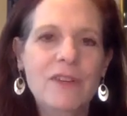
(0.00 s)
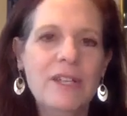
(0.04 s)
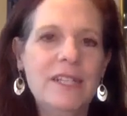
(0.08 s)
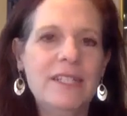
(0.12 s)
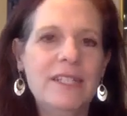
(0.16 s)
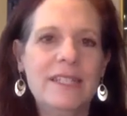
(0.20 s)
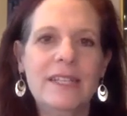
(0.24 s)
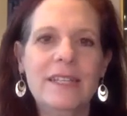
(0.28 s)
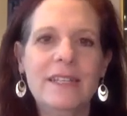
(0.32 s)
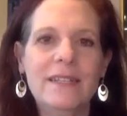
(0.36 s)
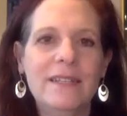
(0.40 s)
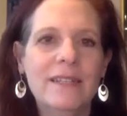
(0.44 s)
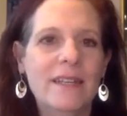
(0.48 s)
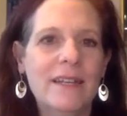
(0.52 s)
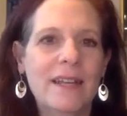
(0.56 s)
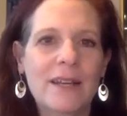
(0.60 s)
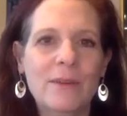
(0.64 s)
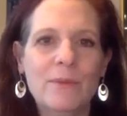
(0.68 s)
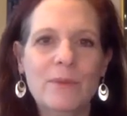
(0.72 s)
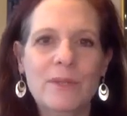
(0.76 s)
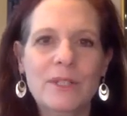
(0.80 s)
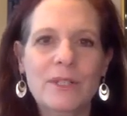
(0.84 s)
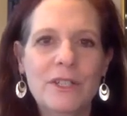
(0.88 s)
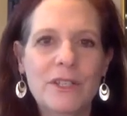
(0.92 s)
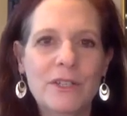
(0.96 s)
scene that I
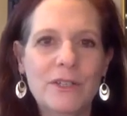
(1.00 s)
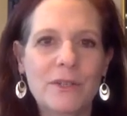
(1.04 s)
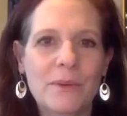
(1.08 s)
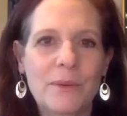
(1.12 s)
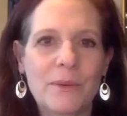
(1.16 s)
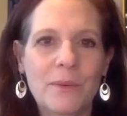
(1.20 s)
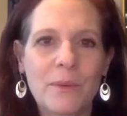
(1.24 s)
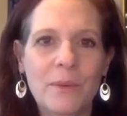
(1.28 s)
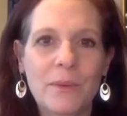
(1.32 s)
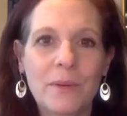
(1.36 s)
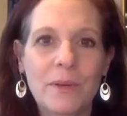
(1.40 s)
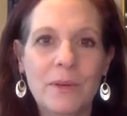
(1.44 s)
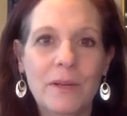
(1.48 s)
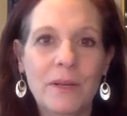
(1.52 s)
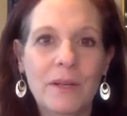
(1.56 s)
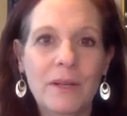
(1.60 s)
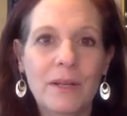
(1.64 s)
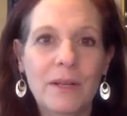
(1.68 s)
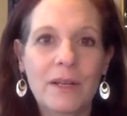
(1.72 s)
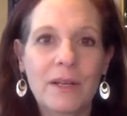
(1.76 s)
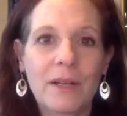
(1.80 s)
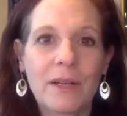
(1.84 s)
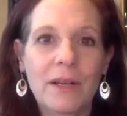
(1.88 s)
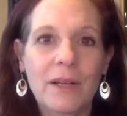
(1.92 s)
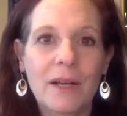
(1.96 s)
would do,
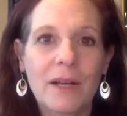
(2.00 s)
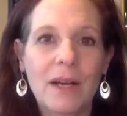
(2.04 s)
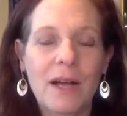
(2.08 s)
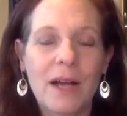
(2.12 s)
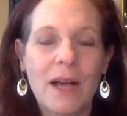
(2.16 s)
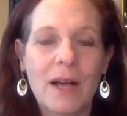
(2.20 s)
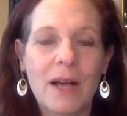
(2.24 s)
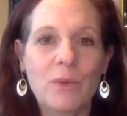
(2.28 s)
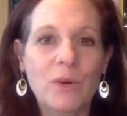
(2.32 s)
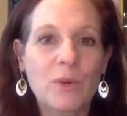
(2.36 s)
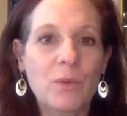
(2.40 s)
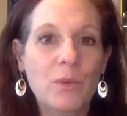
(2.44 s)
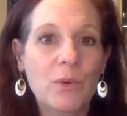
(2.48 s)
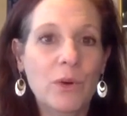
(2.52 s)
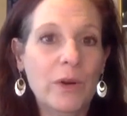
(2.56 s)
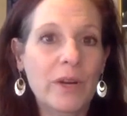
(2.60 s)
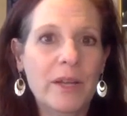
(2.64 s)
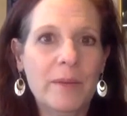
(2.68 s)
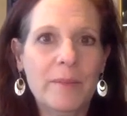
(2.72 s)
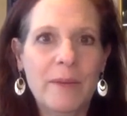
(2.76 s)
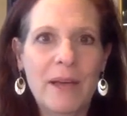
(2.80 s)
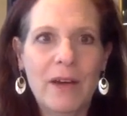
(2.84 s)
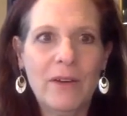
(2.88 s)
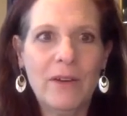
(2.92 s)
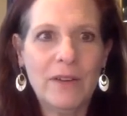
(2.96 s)
I would
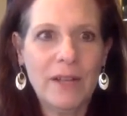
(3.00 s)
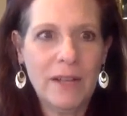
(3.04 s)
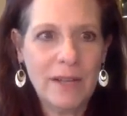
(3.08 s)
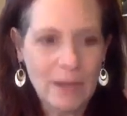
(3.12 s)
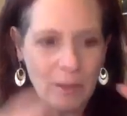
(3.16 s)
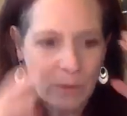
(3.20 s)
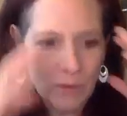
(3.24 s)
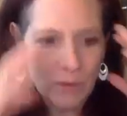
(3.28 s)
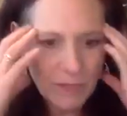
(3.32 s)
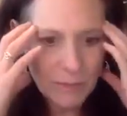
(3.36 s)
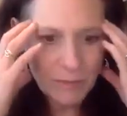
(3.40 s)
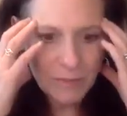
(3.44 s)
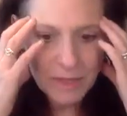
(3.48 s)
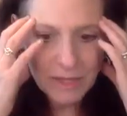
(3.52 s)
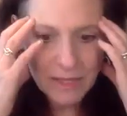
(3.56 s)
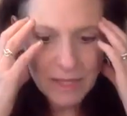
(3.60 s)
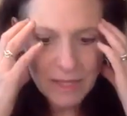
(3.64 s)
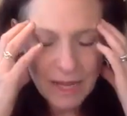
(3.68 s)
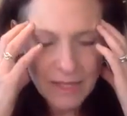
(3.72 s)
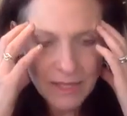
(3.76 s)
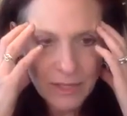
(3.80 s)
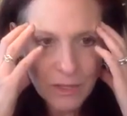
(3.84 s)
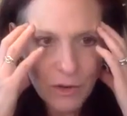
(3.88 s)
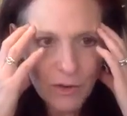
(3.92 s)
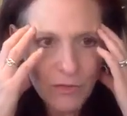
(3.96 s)
worry about and I would
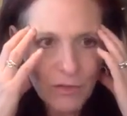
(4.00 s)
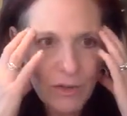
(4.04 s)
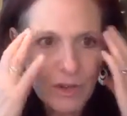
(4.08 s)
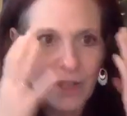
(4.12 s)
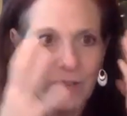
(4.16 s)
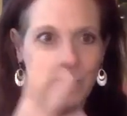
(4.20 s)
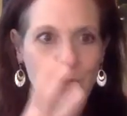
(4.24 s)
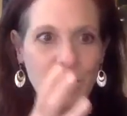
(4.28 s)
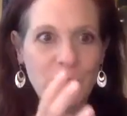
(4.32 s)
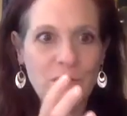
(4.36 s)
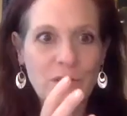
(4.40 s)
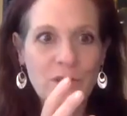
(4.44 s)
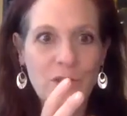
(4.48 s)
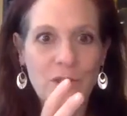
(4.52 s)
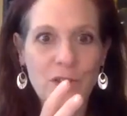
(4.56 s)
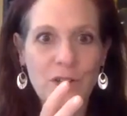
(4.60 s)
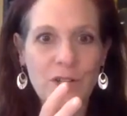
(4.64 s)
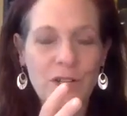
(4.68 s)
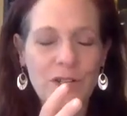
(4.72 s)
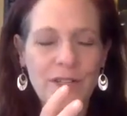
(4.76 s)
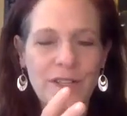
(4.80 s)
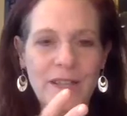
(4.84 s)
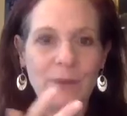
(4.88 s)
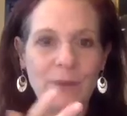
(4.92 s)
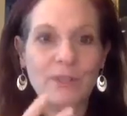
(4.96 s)
obsess over. And if it was
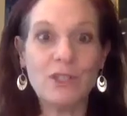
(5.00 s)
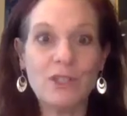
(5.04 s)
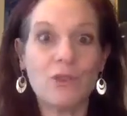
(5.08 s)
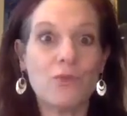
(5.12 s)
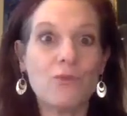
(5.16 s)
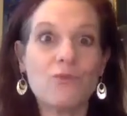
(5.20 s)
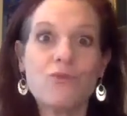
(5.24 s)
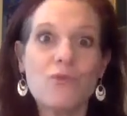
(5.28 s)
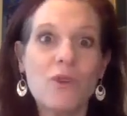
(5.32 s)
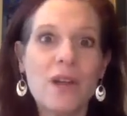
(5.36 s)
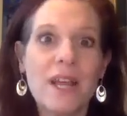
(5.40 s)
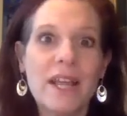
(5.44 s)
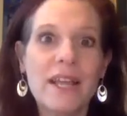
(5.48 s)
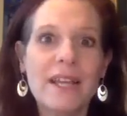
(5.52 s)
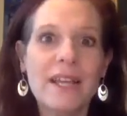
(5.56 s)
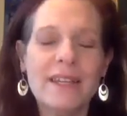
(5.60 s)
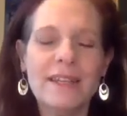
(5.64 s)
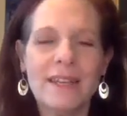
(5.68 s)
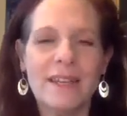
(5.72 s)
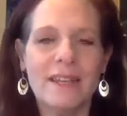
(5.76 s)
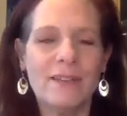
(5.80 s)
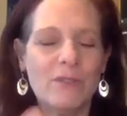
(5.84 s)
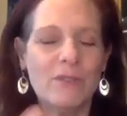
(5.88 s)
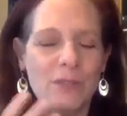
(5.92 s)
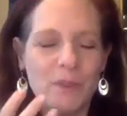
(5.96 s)
good, that was great.
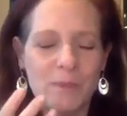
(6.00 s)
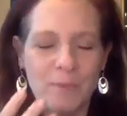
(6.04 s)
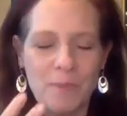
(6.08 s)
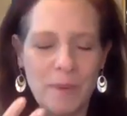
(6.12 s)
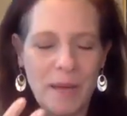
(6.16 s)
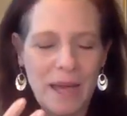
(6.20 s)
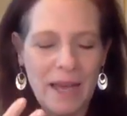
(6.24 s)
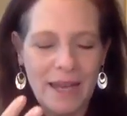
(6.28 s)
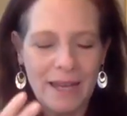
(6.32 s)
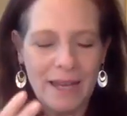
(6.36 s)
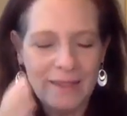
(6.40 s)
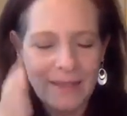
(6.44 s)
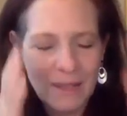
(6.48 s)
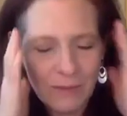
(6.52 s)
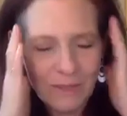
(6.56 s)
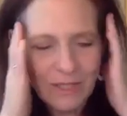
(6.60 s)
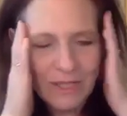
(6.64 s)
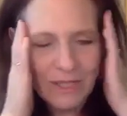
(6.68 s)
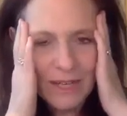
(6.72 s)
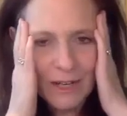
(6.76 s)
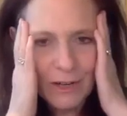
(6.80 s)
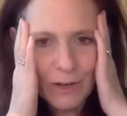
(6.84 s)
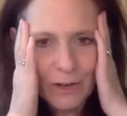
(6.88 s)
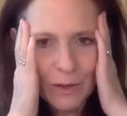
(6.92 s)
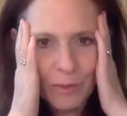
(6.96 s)
And if it was bad, that was
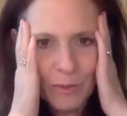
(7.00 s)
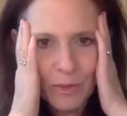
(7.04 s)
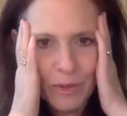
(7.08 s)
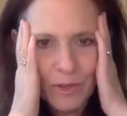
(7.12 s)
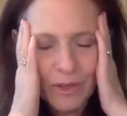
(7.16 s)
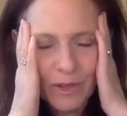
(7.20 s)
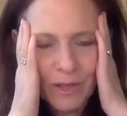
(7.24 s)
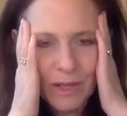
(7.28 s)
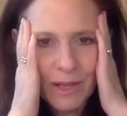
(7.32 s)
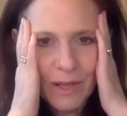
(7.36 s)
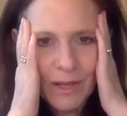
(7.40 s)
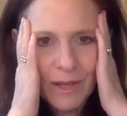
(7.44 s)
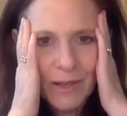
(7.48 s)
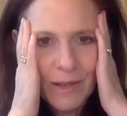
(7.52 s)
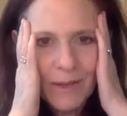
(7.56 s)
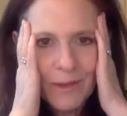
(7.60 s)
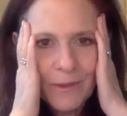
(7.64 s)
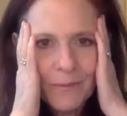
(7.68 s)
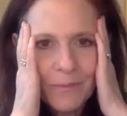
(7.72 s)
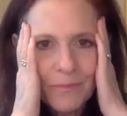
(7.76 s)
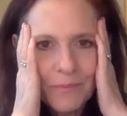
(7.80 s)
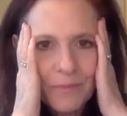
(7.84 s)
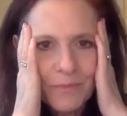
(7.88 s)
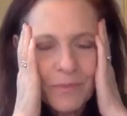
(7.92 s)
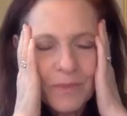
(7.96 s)
terrible.
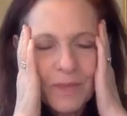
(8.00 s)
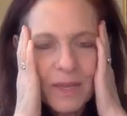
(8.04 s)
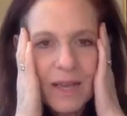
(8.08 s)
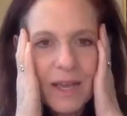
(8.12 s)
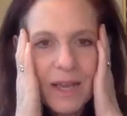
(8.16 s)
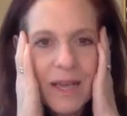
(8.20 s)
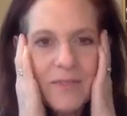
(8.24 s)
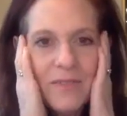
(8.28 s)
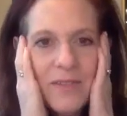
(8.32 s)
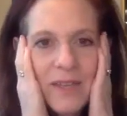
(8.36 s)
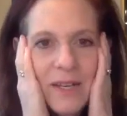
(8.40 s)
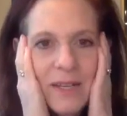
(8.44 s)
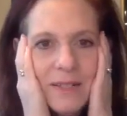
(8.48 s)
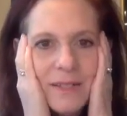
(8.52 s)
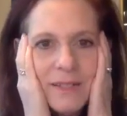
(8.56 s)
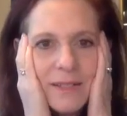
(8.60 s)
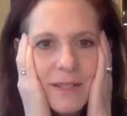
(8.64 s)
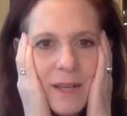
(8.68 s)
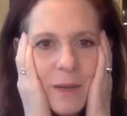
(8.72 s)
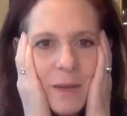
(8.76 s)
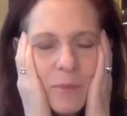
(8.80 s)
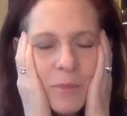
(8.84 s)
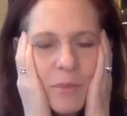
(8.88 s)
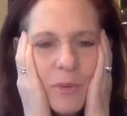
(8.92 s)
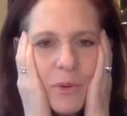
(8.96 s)
And then at
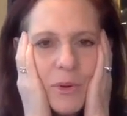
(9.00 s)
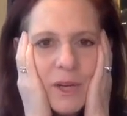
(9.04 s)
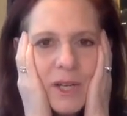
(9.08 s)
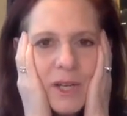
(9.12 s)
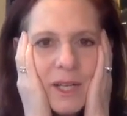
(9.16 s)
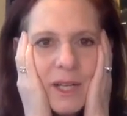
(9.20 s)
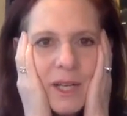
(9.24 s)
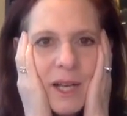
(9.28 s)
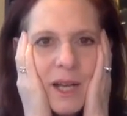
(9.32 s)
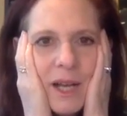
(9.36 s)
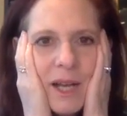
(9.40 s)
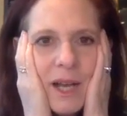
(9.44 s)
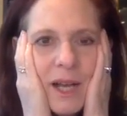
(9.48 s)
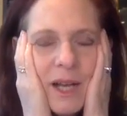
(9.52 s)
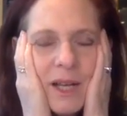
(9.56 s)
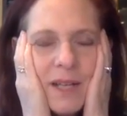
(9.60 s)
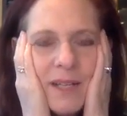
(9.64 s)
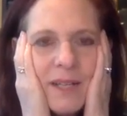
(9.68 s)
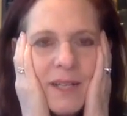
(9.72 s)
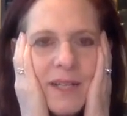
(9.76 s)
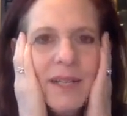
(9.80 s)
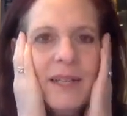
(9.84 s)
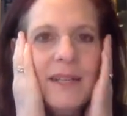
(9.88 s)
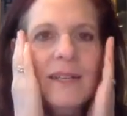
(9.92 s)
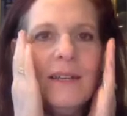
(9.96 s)
some point, I
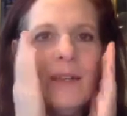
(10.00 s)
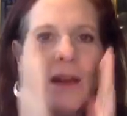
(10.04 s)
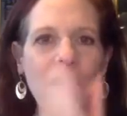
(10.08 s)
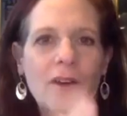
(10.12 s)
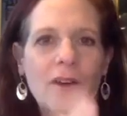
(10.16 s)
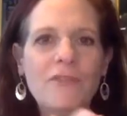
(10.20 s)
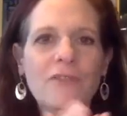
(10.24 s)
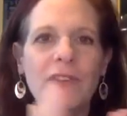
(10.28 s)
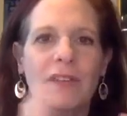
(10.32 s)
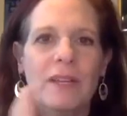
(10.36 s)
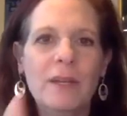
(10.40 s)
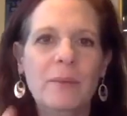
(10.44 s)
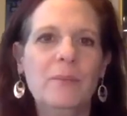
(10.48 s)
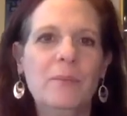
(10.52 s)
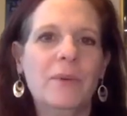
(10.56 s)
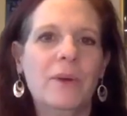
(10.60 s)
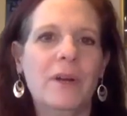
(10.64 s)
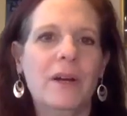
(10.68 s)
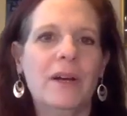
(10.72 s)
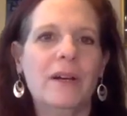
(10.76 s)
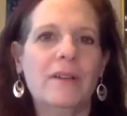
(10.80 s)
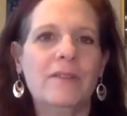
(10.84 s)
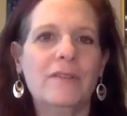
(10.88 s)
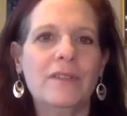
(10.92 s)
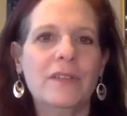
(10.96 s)
did enough
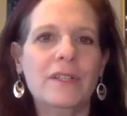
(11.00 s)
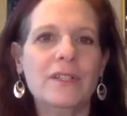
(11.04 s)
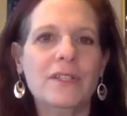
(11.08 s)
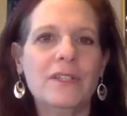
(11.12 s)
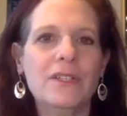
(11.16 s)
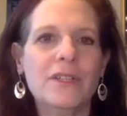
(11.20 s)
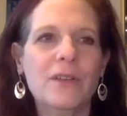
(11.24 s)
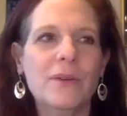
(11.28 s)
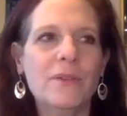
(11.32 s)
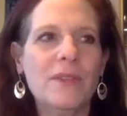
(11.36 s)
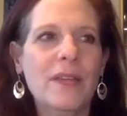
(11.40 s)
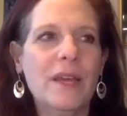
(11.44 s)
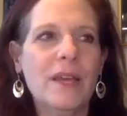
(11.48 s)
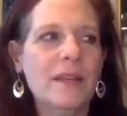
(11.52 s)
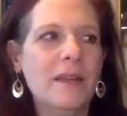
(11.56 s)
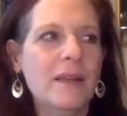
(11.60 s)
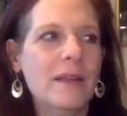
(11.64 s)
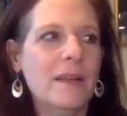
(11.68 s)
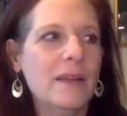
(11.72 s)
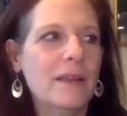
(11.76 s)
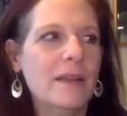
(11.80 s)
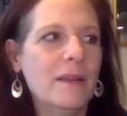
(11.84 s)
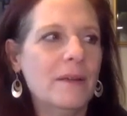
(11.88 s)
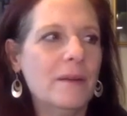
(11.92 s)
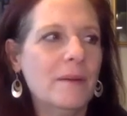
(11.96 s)
improv so that
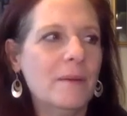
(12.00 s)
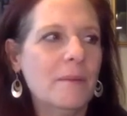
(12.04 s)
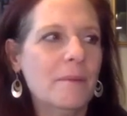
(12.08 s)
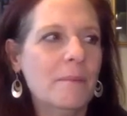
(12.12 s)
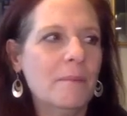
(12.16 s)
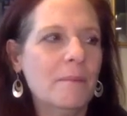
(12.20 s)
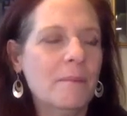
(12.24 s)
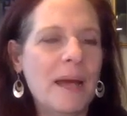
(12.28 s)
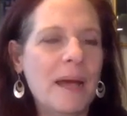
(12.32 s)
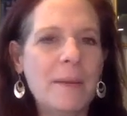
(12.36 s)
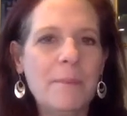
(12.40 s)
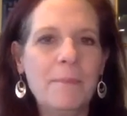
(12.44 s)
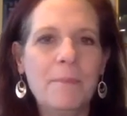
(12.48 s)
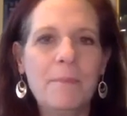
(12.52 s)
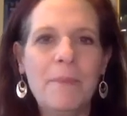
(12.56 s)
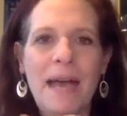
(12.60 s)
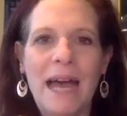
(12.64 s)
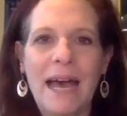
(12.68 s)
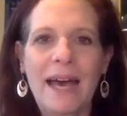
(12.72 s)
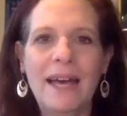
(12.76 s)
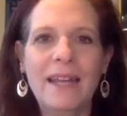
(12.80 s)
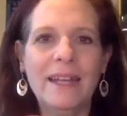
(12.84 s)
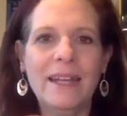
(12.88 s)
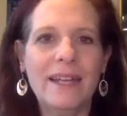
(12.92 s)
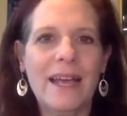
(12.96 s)
my
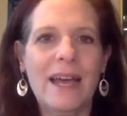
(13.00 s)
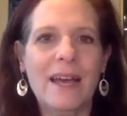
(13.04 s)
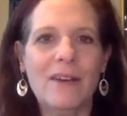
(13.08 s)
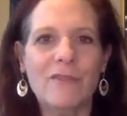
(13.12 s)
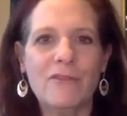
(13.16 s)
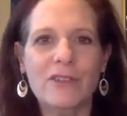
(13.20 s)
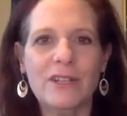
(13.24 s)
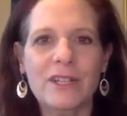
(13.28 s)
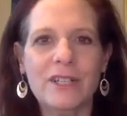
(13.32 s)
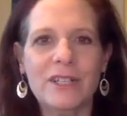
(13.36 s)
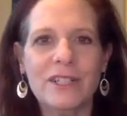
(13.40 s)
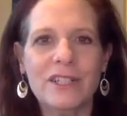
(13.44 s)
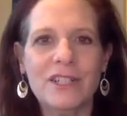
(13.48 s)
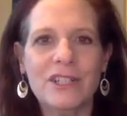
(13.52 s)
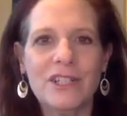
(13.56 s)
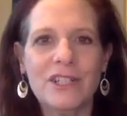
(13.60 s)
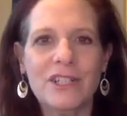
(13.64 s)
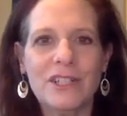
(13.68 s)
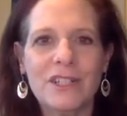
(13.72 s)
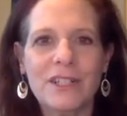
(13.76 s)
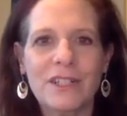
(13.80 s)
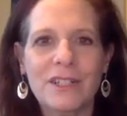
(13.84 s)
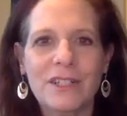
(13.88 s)
batting average,